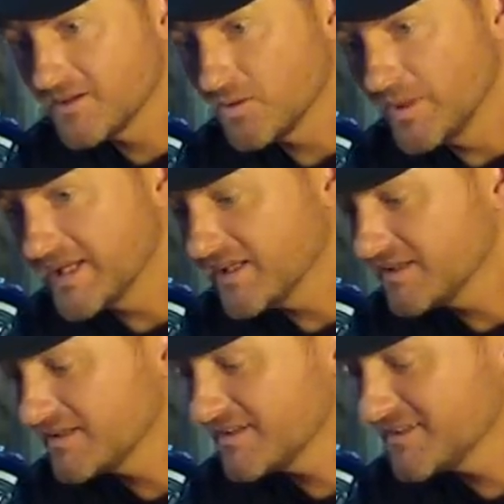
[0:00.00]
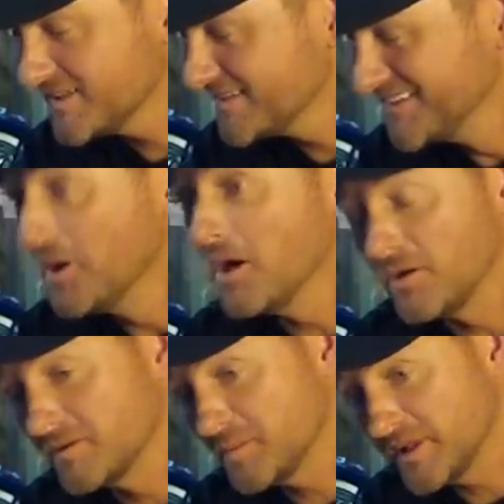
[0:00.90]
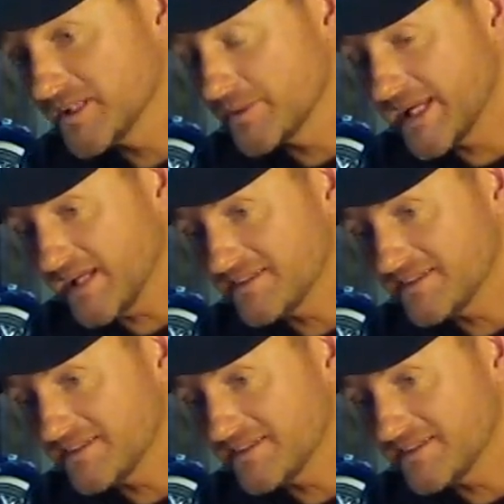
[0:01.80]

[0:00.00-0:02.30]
We can. Yes. Oh, apparently we can.